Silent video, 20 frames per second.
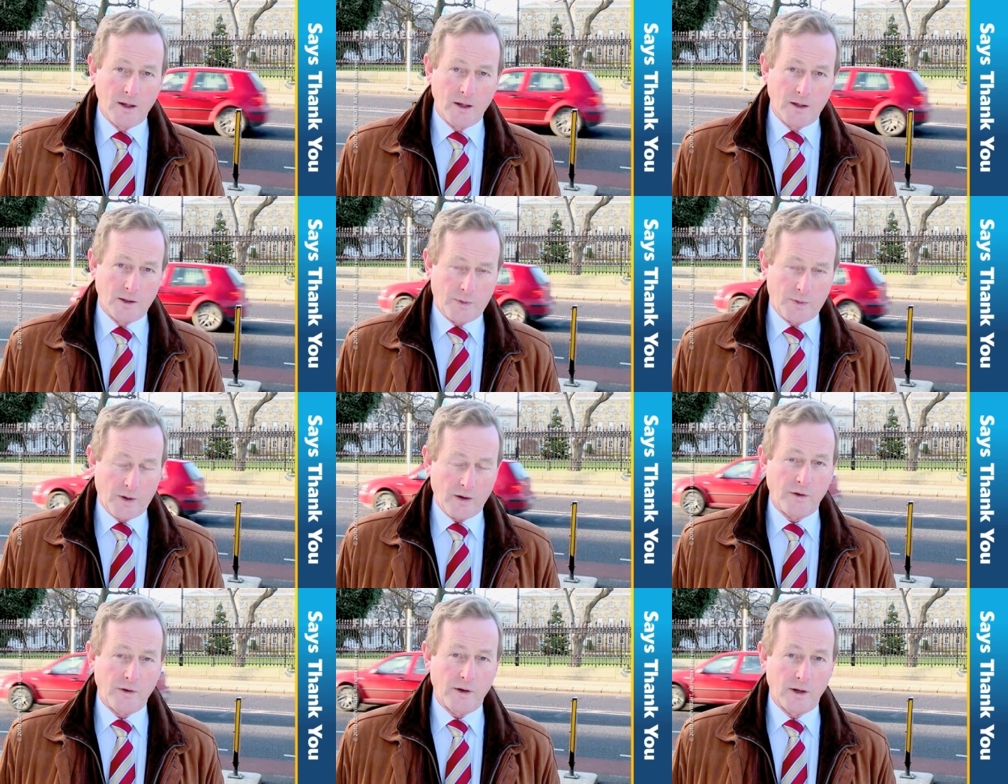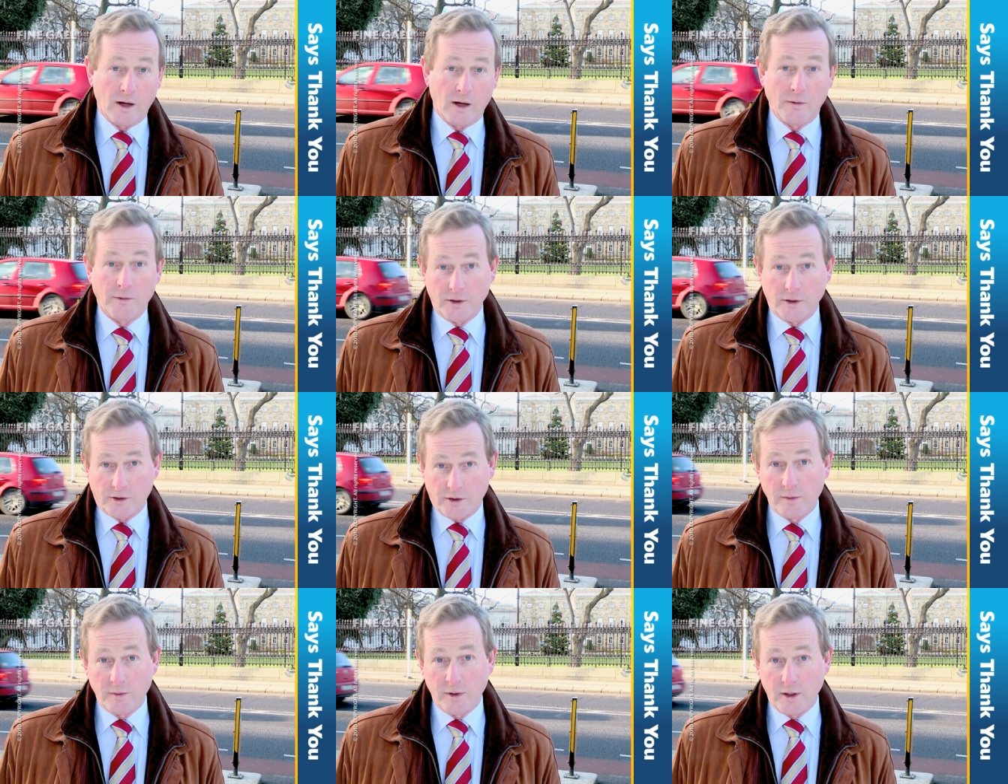It's perfectly
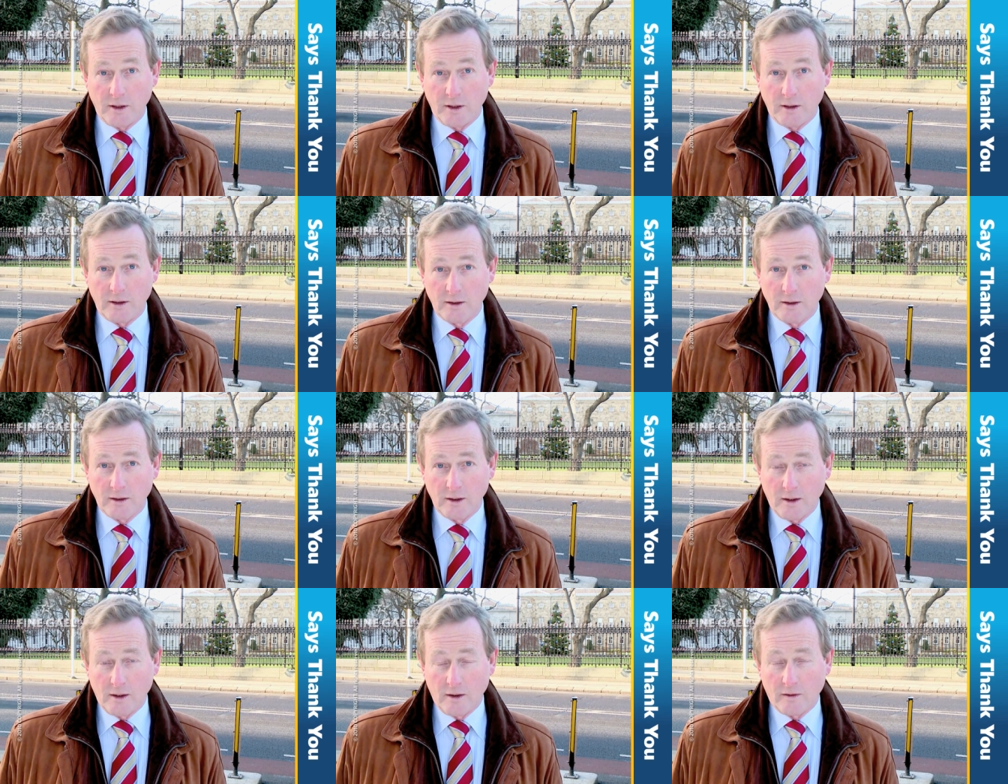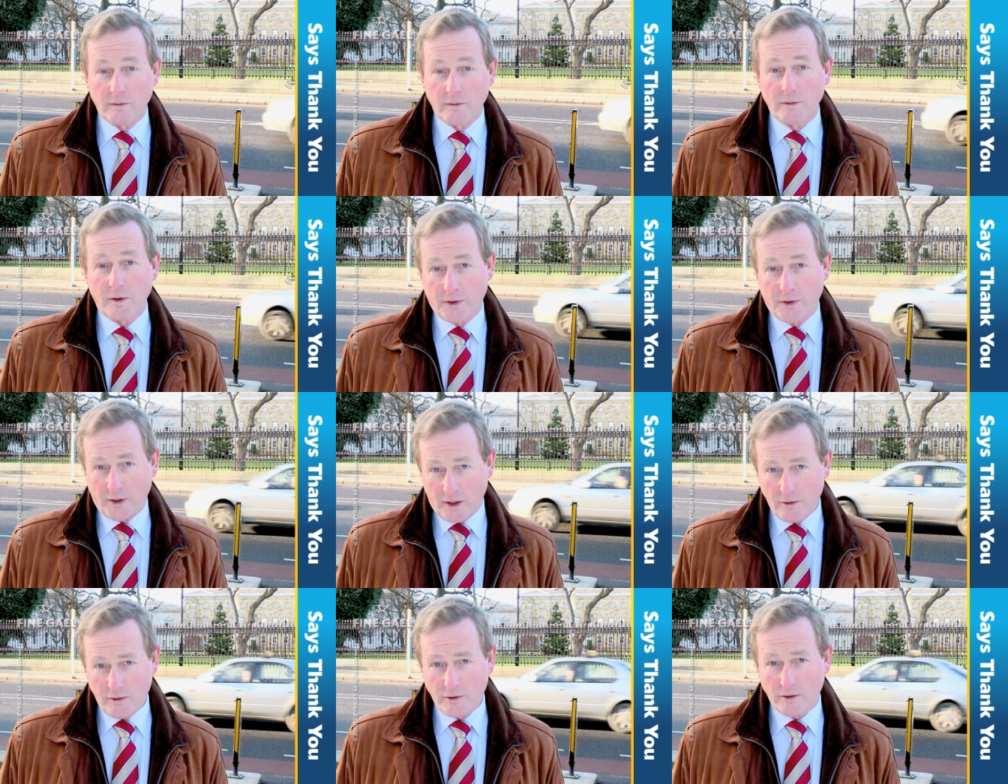obvious to me, from the
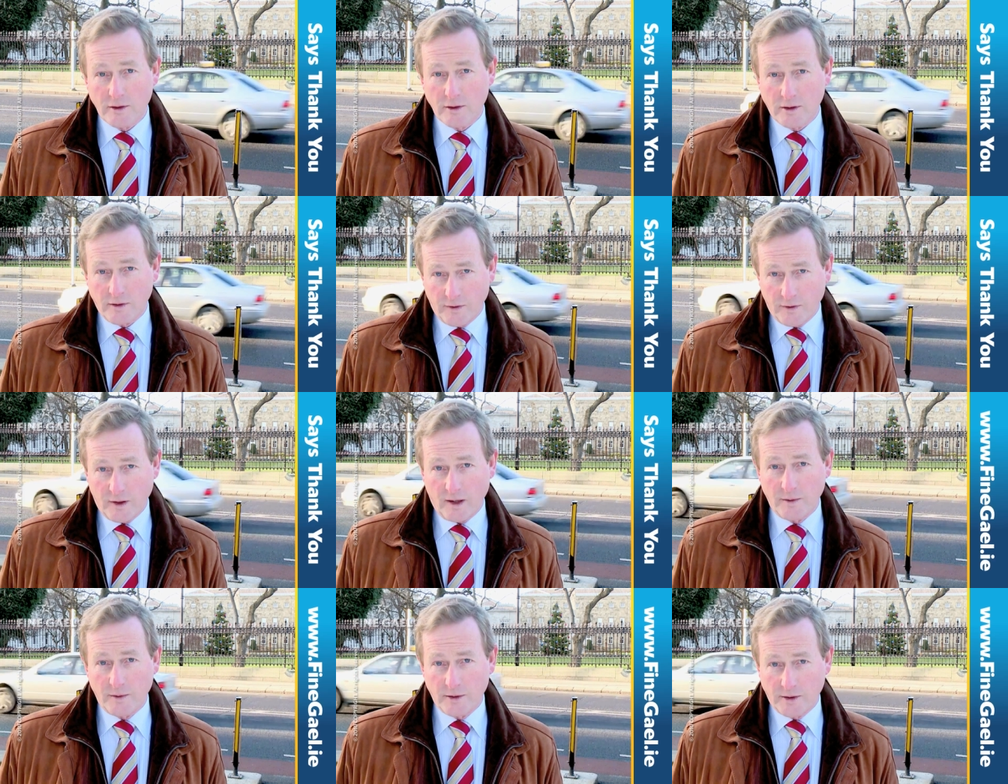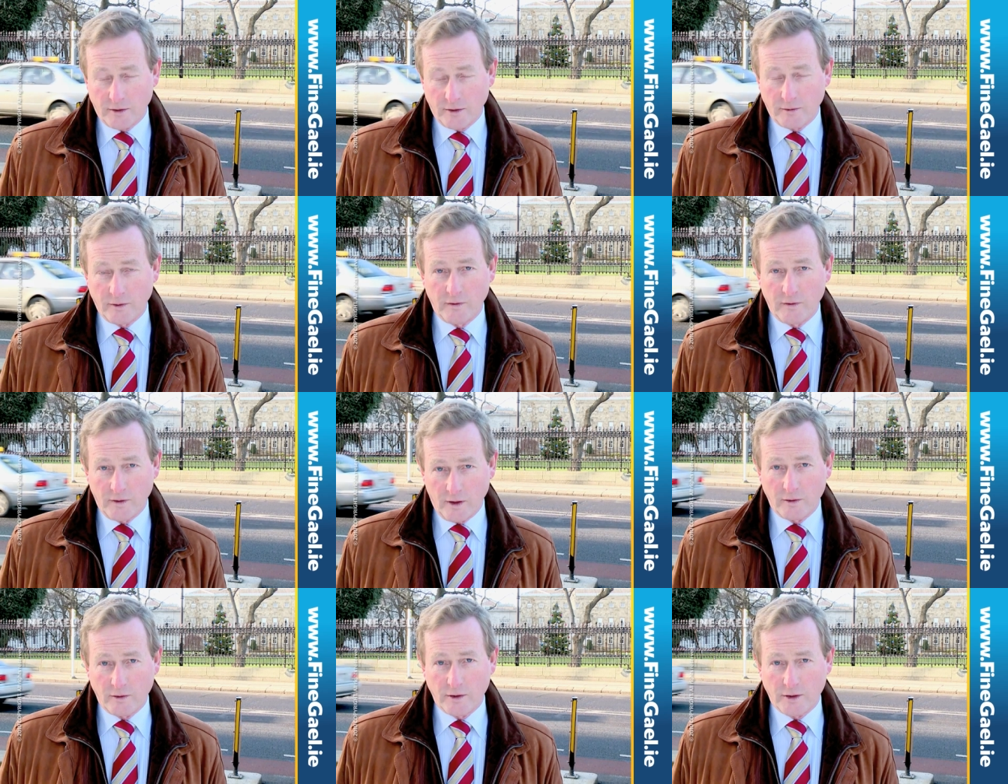thousands of comments that we've
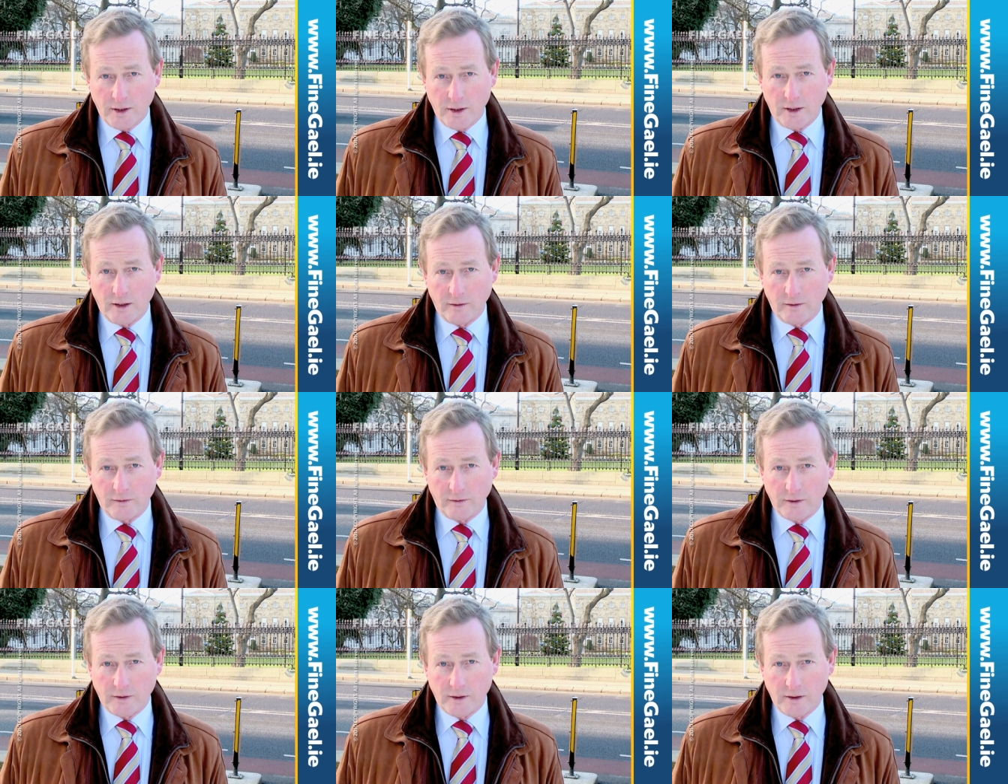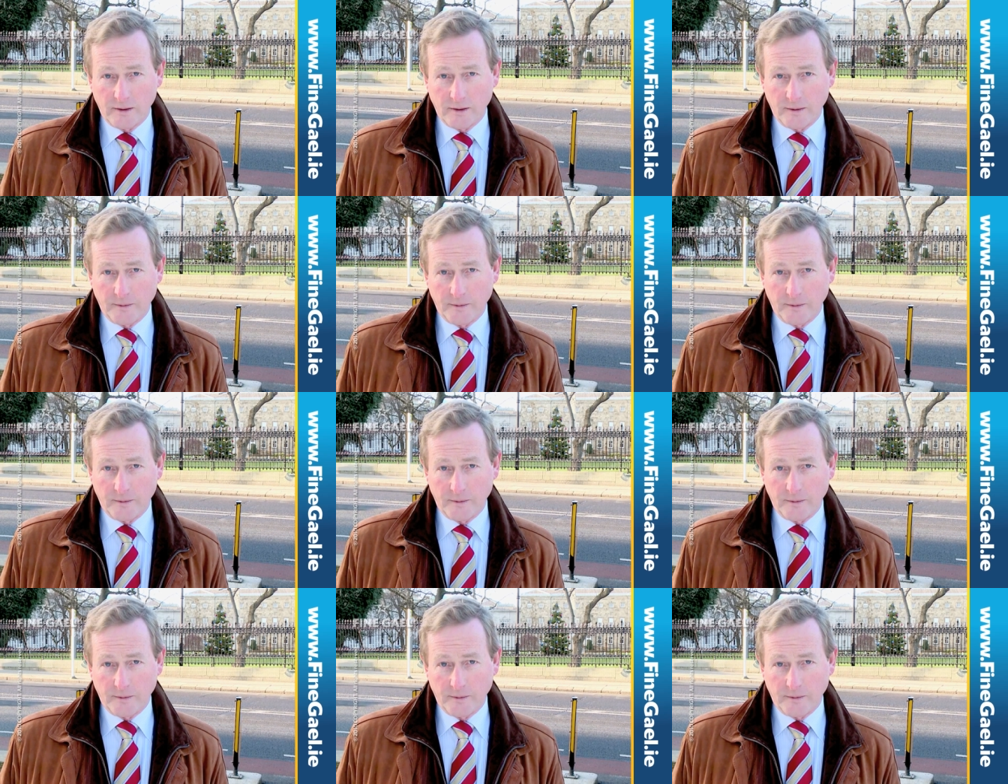now received,